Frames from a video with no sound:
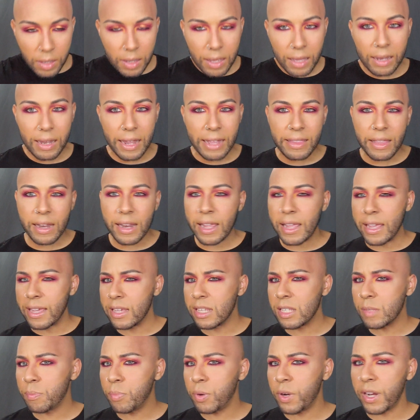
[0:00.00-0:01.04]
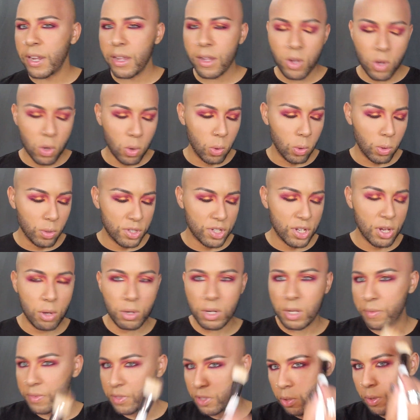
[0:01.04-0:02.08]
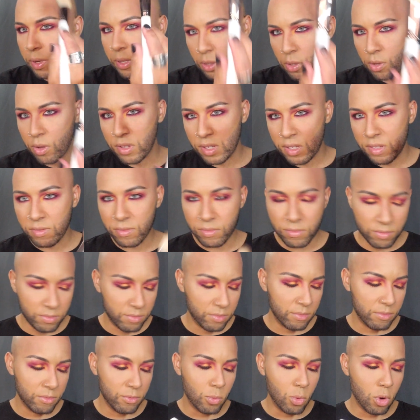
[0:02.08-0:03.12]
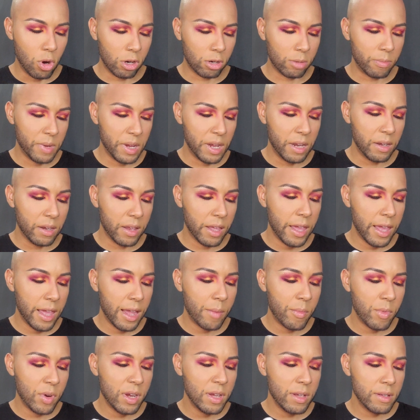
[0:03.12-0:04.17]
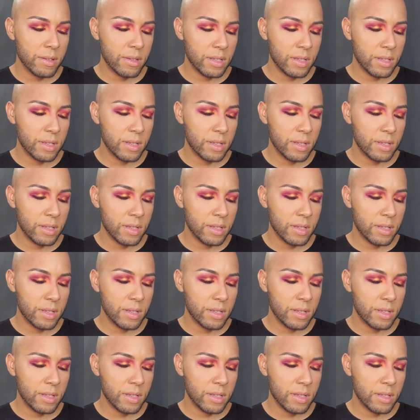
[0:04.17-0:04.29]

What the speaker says: I like that it is pretty cool tone, even though it looks warm in camera.